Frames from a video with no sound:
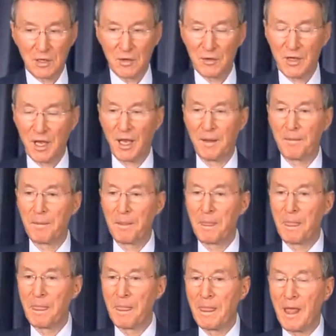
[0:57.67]
Okay.
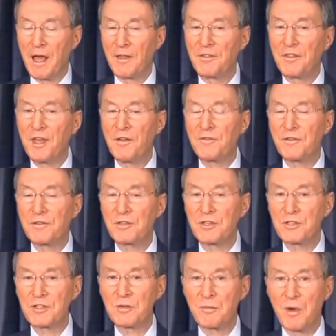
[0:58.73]
Now think for
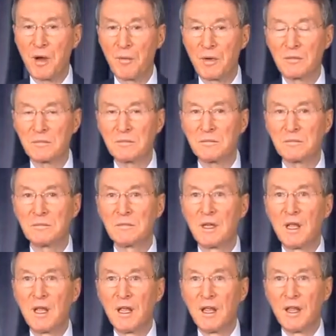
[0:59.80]
just a moment.
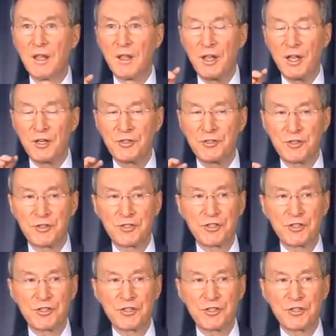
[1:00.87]
It's your